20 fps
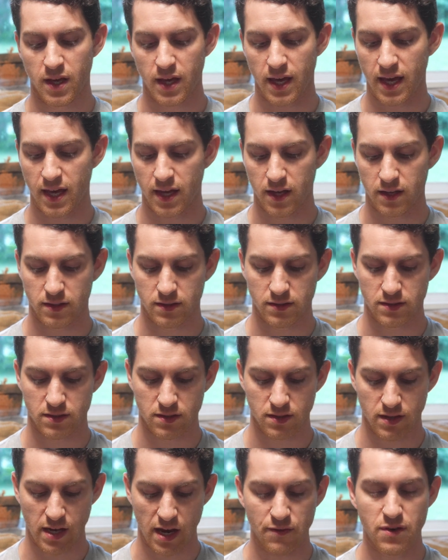and
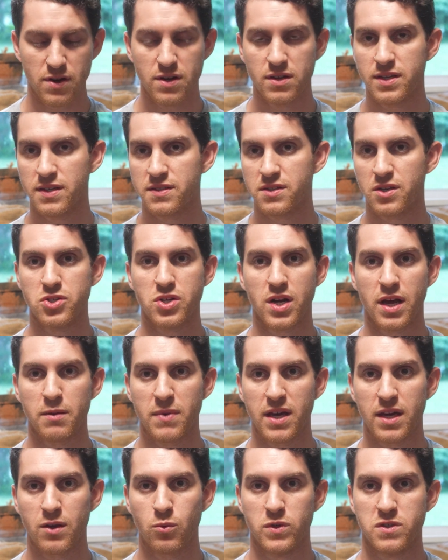every decision I
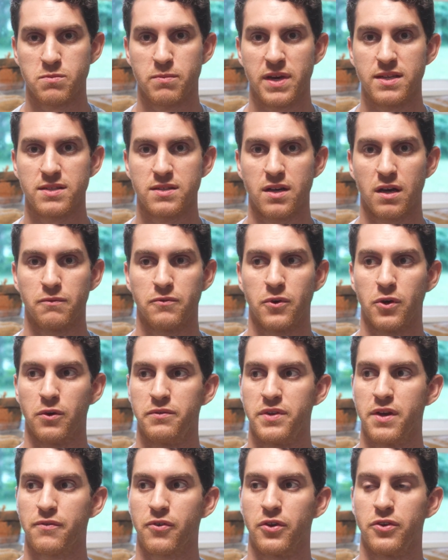made was based off of
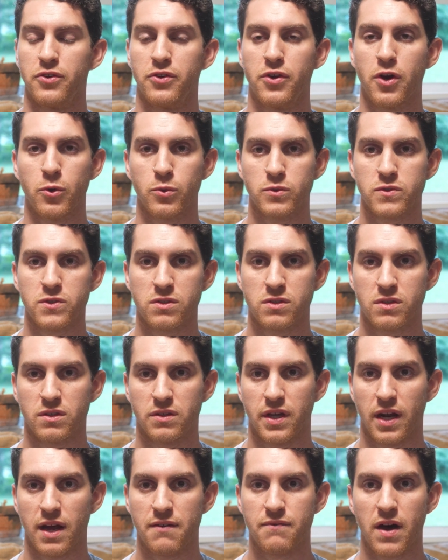different notes
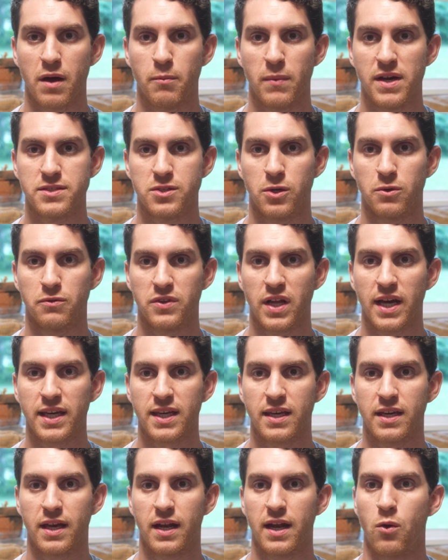that I found myself
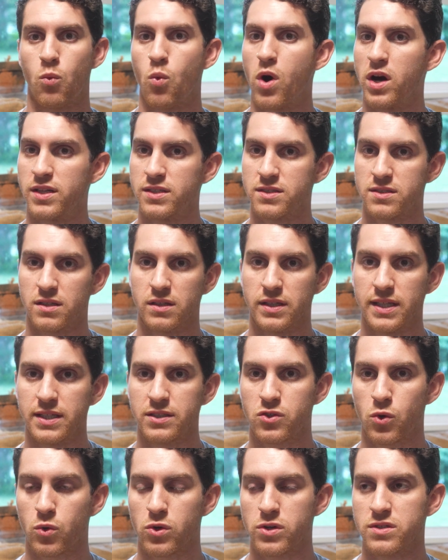liking and I wanted to lean
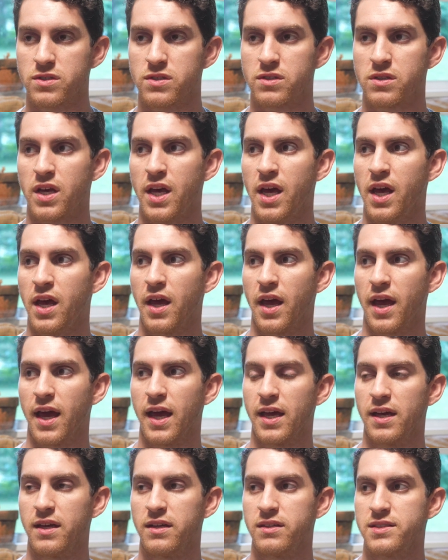towards,
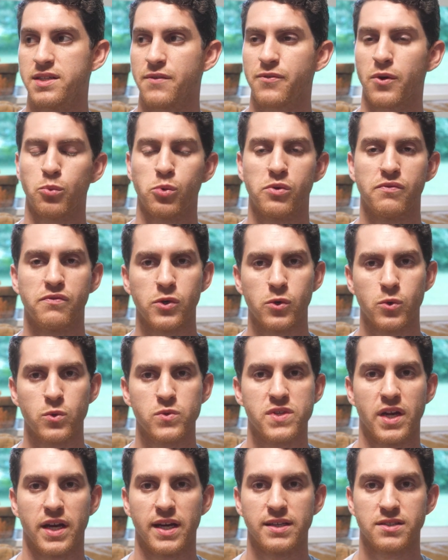and different reviews
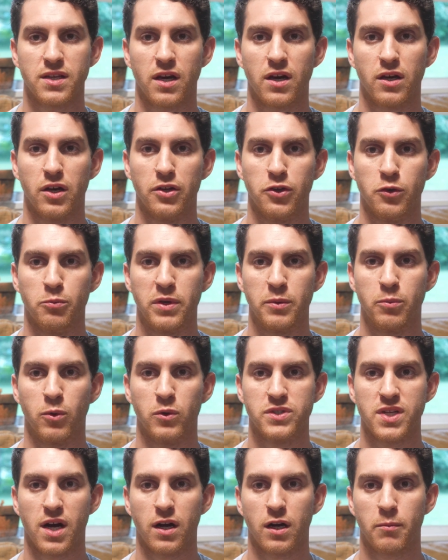that I saw other people
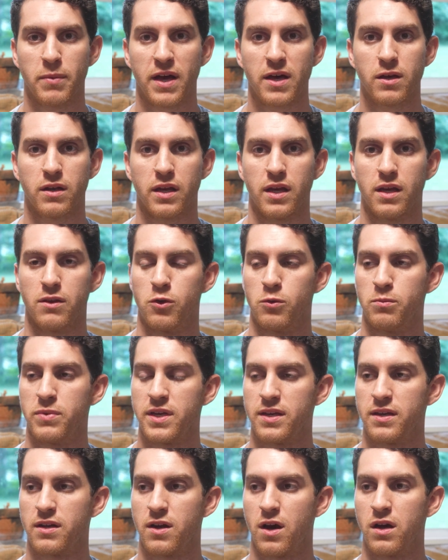talk about, either be
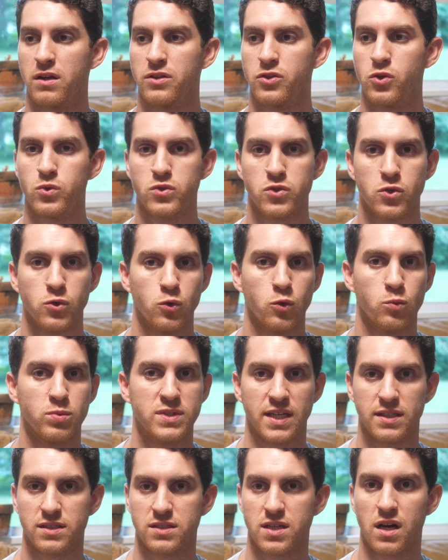it on YouTube,
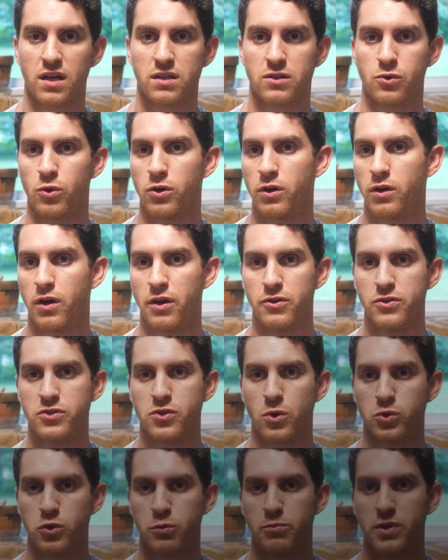TikTok, or other social